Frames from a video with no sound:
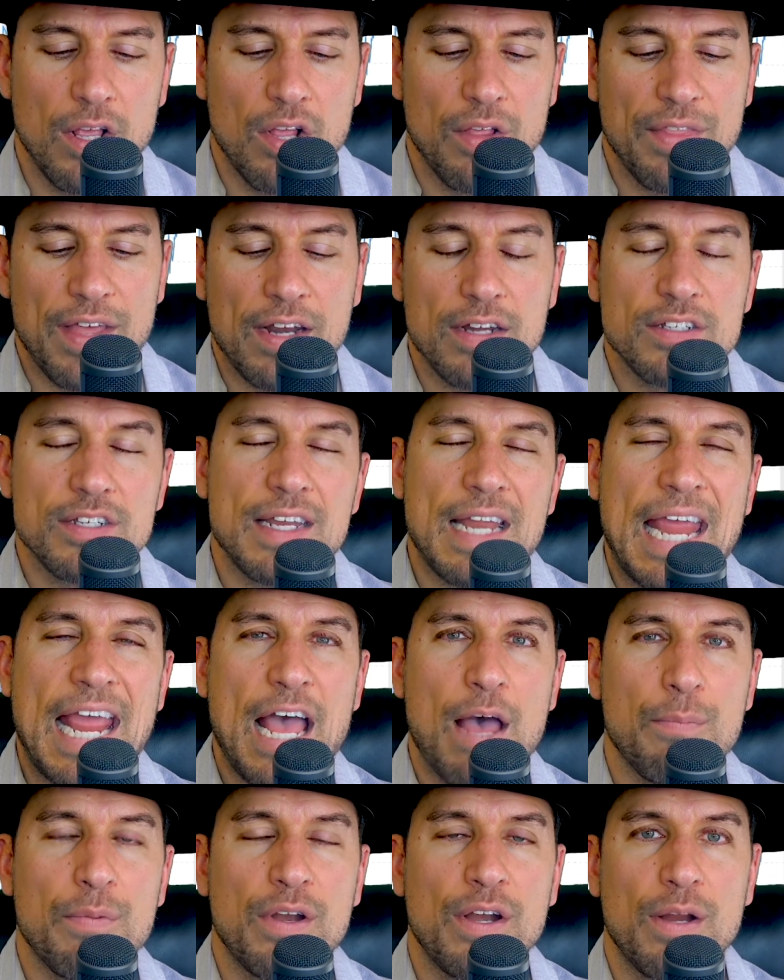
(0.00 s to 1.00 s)
That doesn't
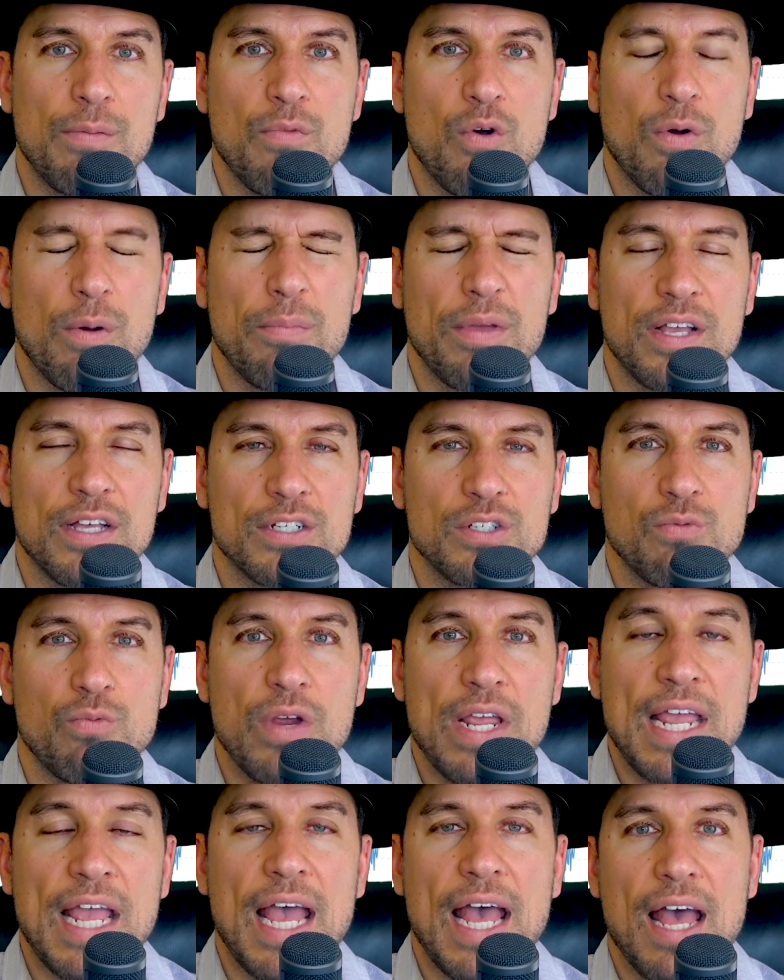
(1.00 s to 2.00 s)
happen anymore because
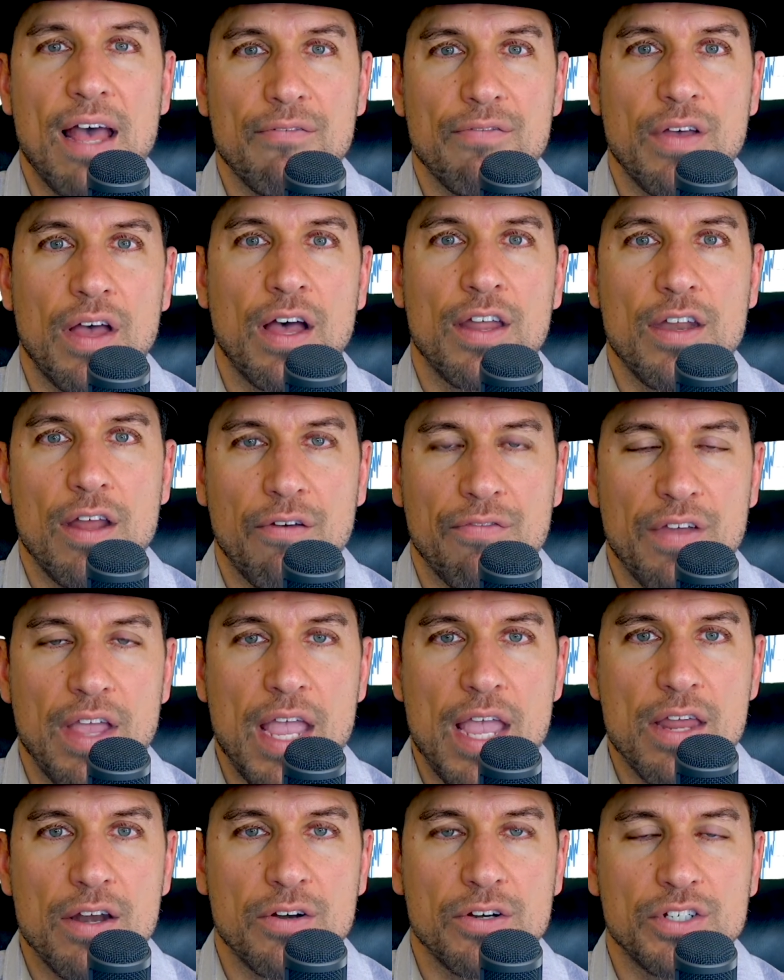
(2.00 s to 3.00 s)
we have enough
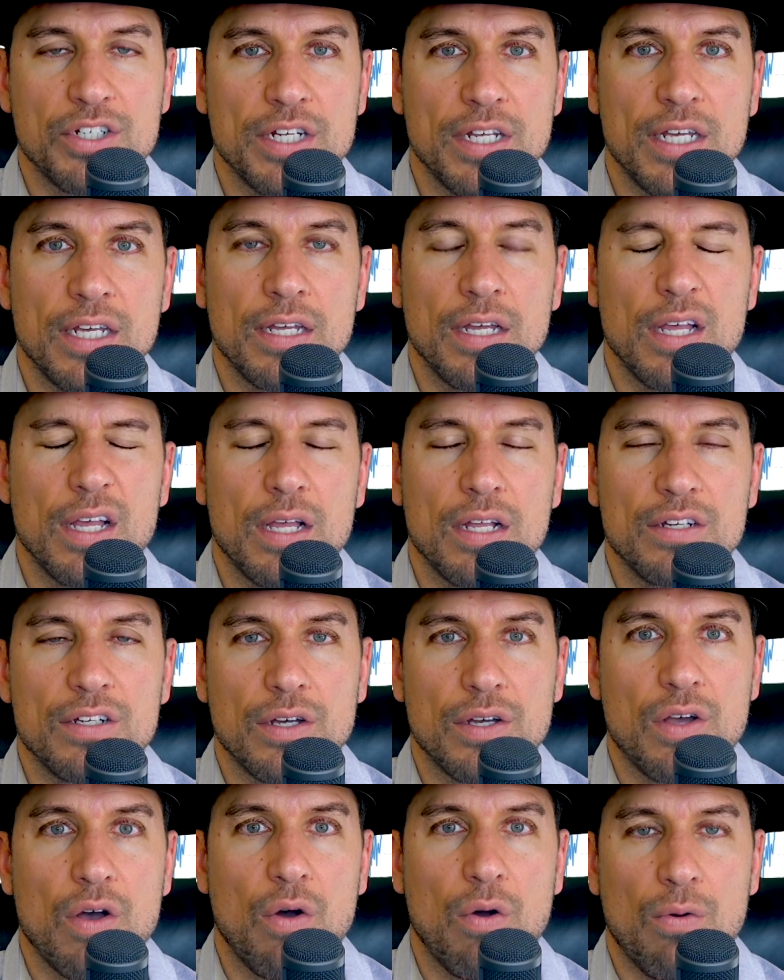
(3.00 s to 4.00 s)
energy to
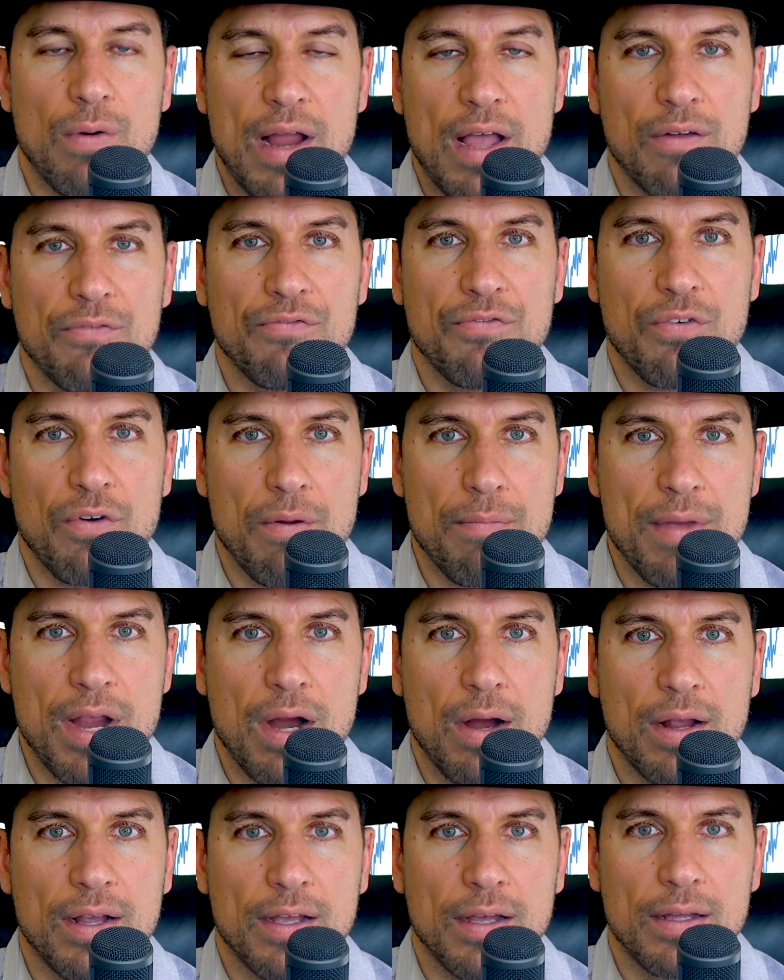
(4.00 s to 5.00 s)
go around for
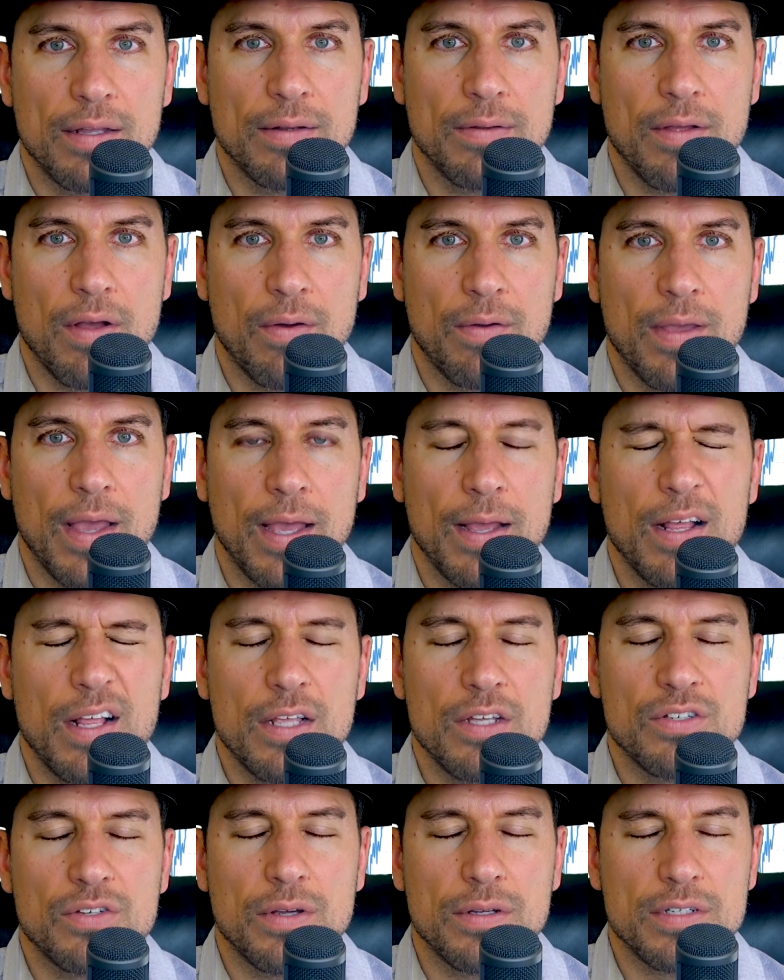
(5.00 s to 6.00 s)
America, okay?
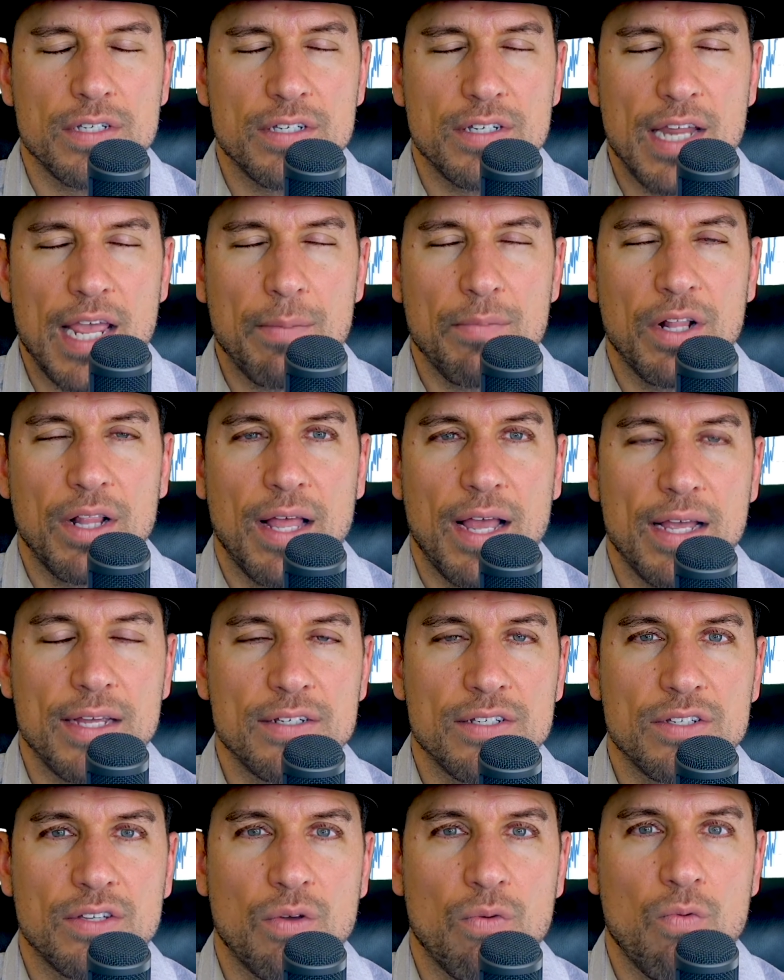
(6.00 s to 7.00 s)
So it
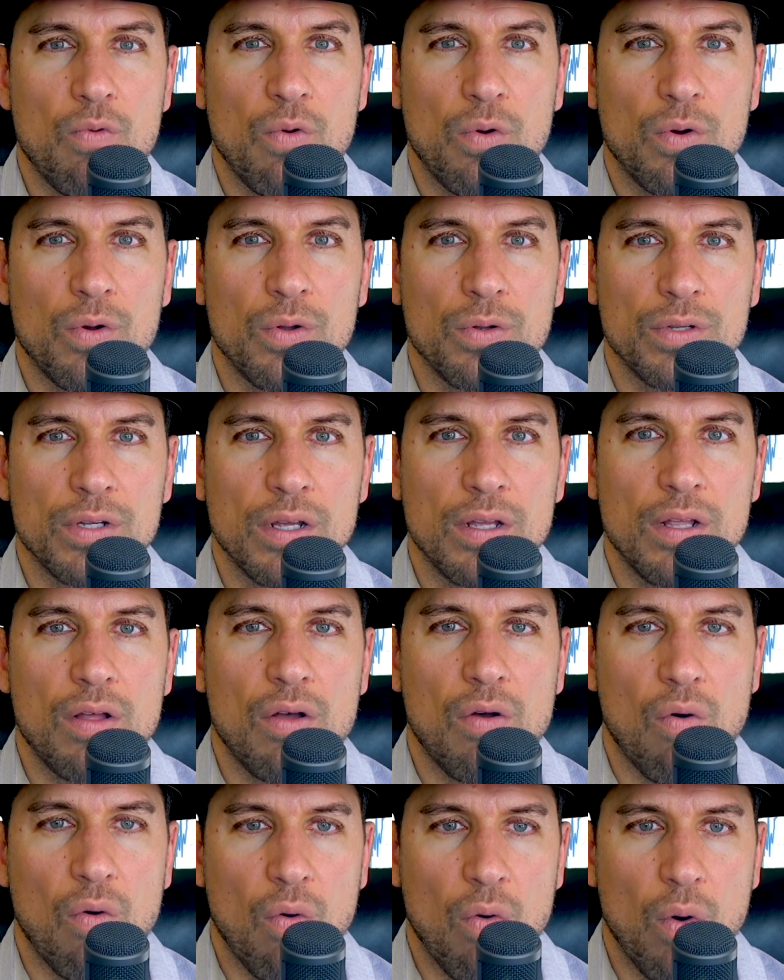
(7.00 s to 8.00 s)
stabilized the world
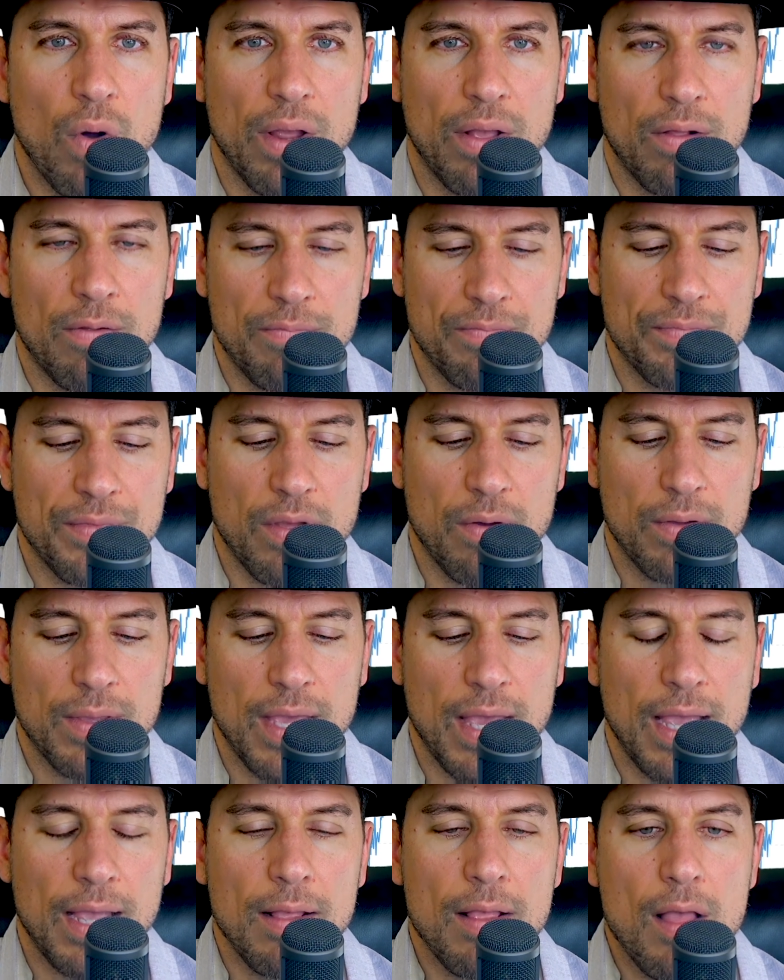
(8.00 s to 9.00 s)
oil,
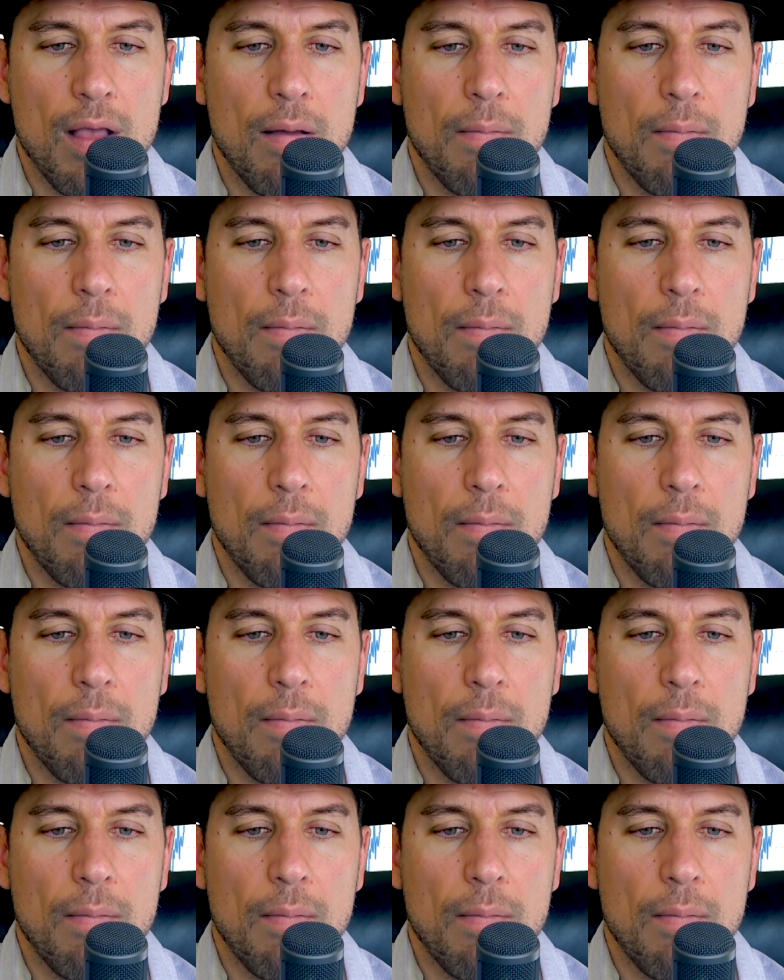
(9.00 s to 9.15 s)
okay?